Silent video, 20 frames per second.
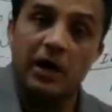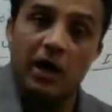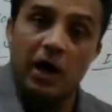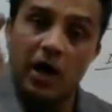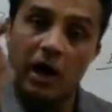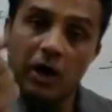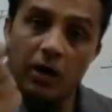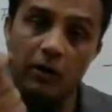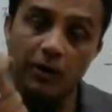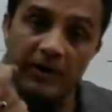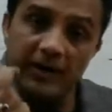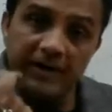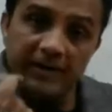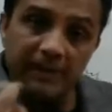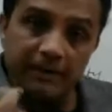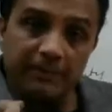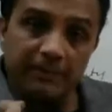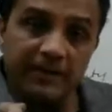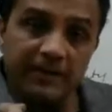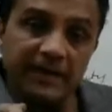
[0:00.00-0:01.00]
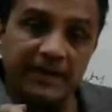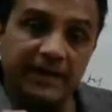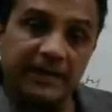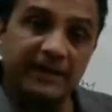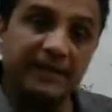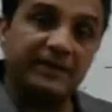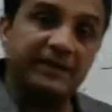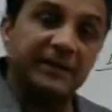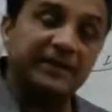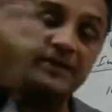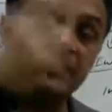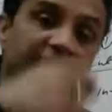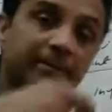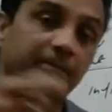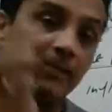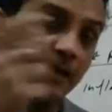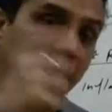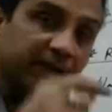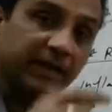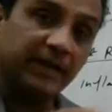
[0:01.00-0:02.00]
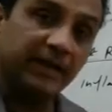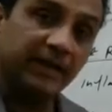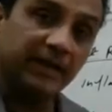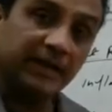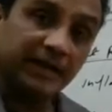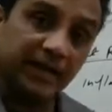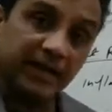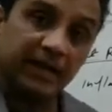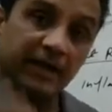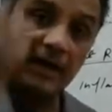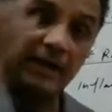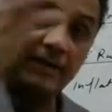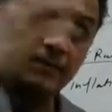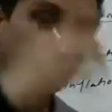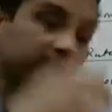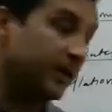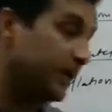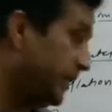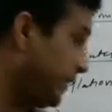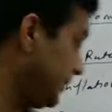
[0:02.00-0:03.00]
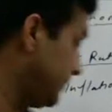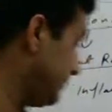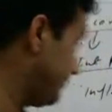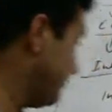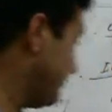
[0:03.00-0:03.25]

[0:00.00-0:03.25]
how early company can retain their money, can earn money.